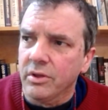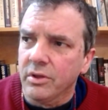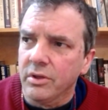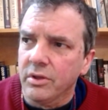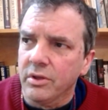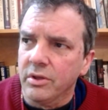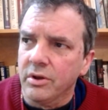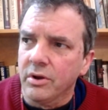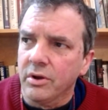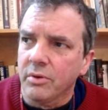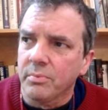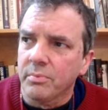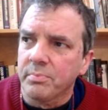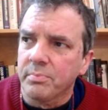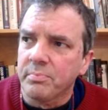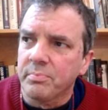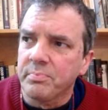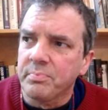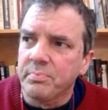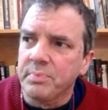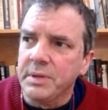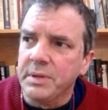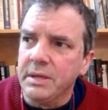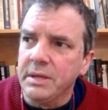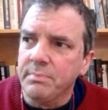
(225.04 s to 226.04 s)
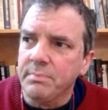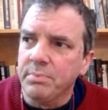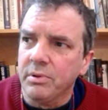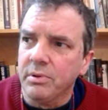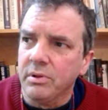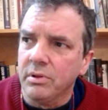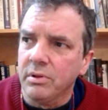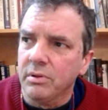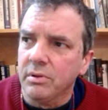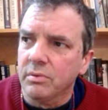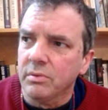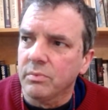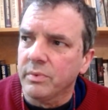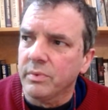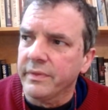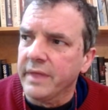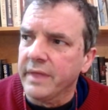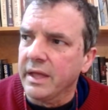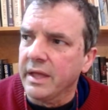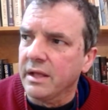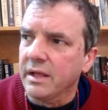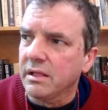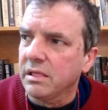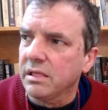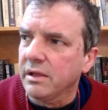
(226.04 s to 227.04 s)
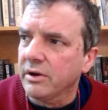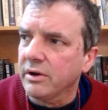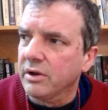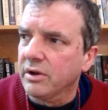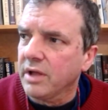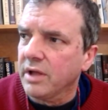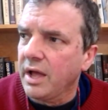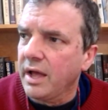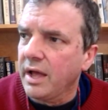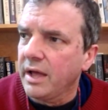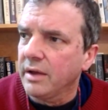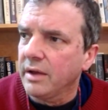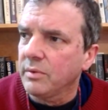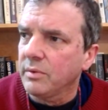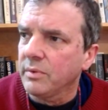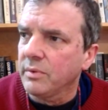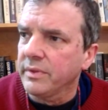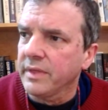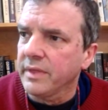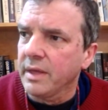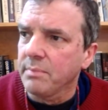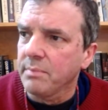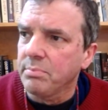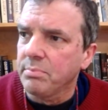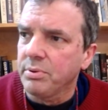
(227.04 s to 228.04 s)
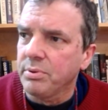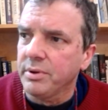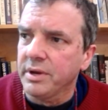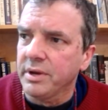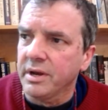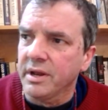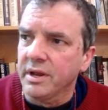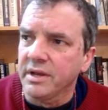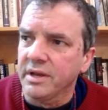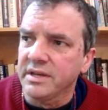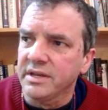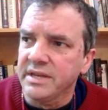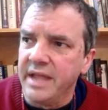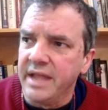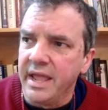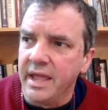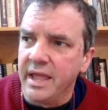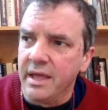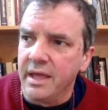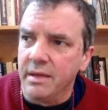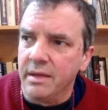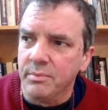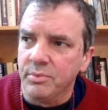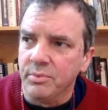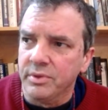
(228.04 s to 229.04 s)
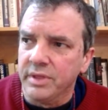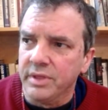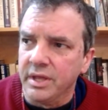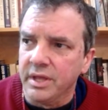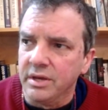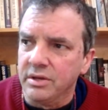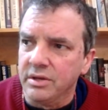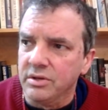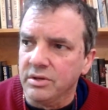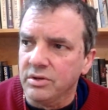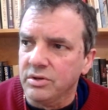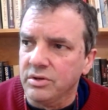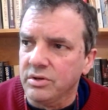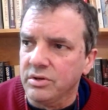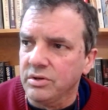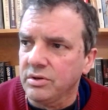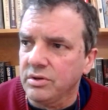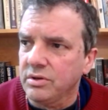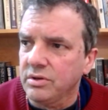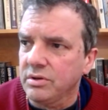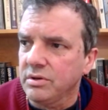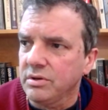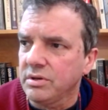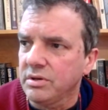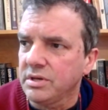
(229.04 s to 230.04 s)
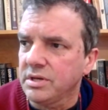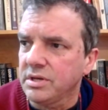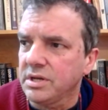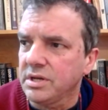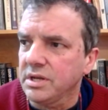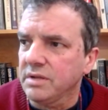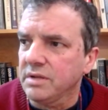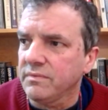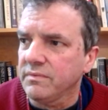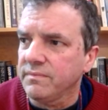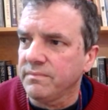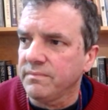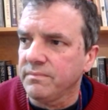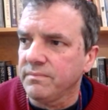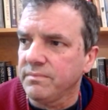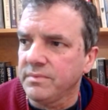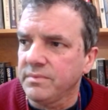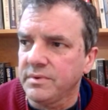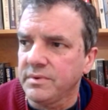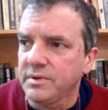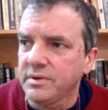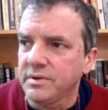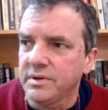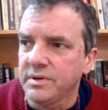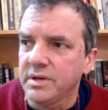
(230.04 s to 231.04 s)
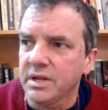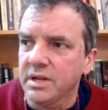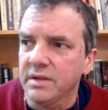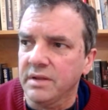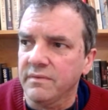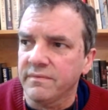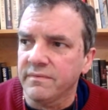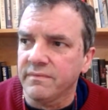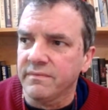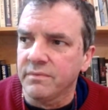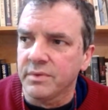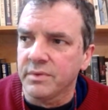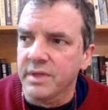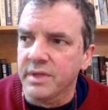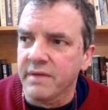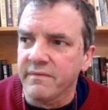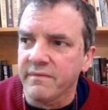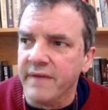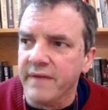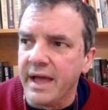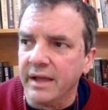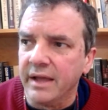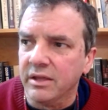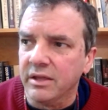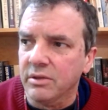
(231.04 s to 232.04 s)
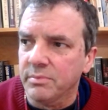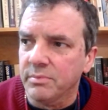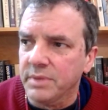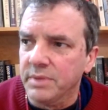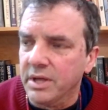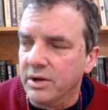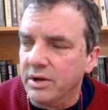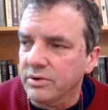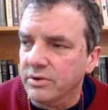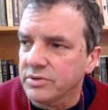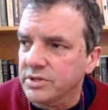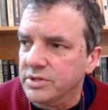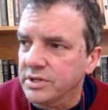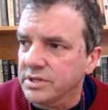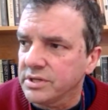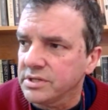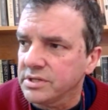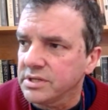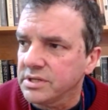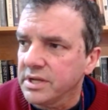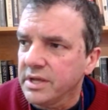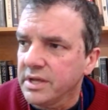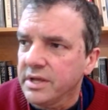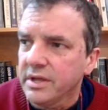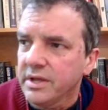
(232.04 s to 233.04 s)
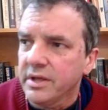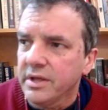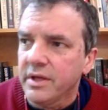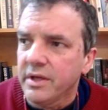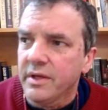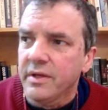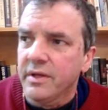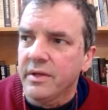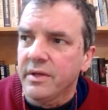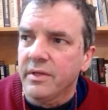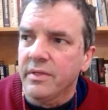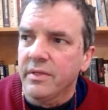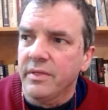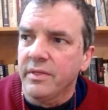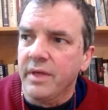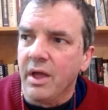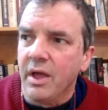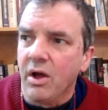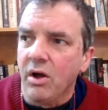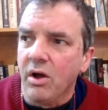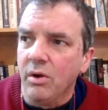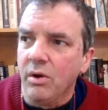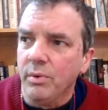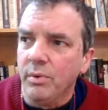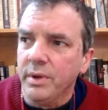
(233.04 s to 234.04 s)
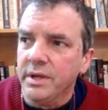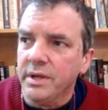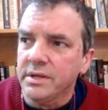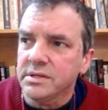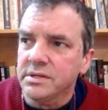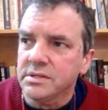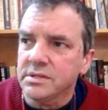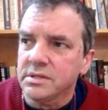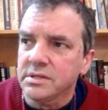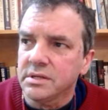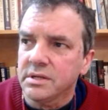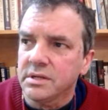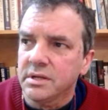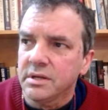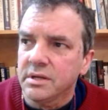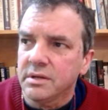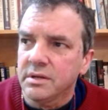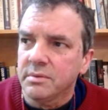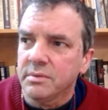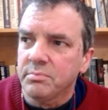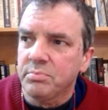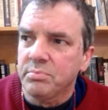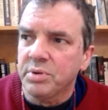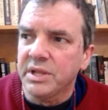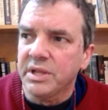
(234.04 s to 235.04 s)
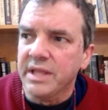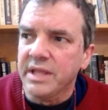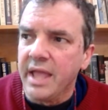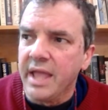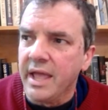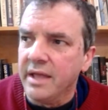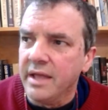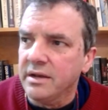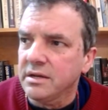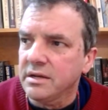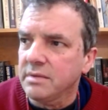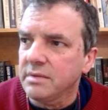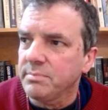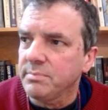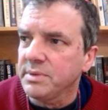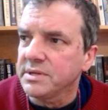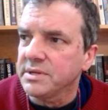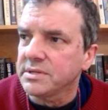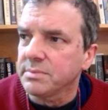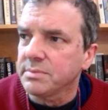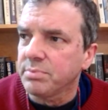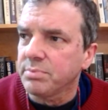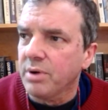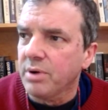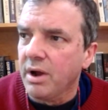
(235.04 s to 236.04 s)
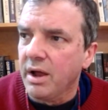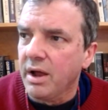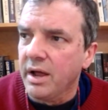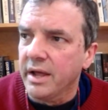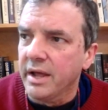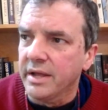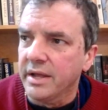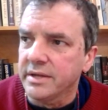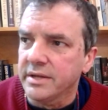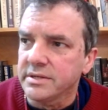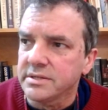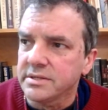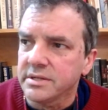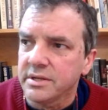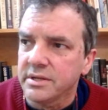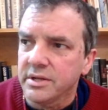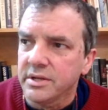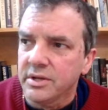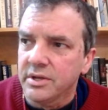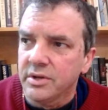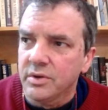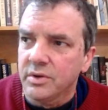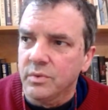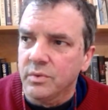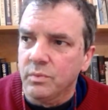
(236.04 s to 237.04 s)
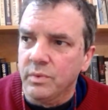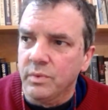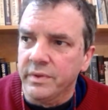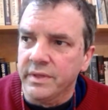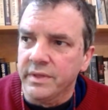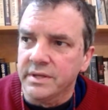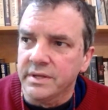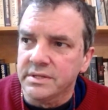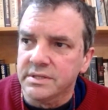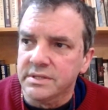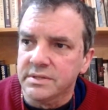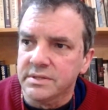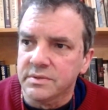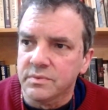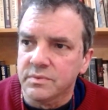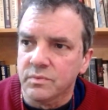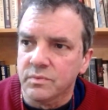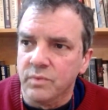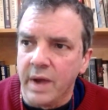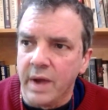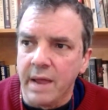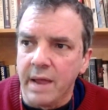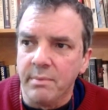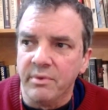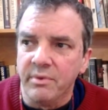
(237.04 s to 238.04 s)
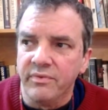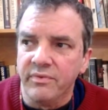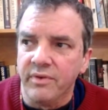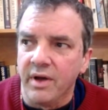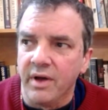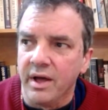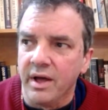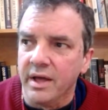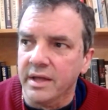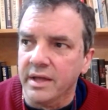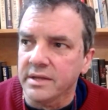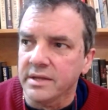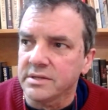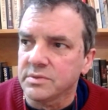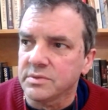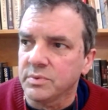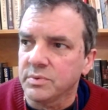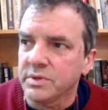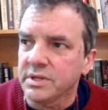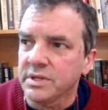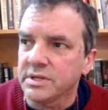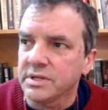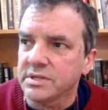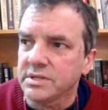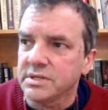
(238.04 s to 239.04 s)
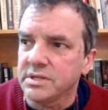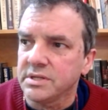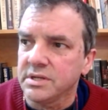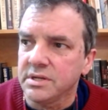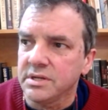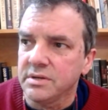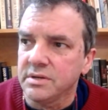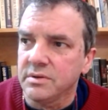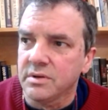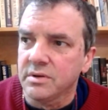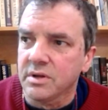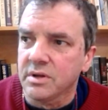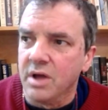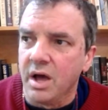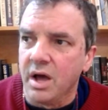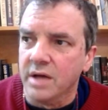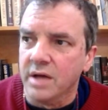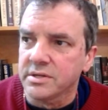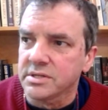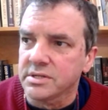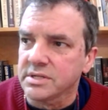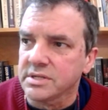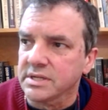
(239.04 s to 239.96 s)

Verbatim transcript: you know people when they clear cut when they put in a dam when they deep deep when they vacuum the oceans they always pretend to be surprised when this ramifies when this causes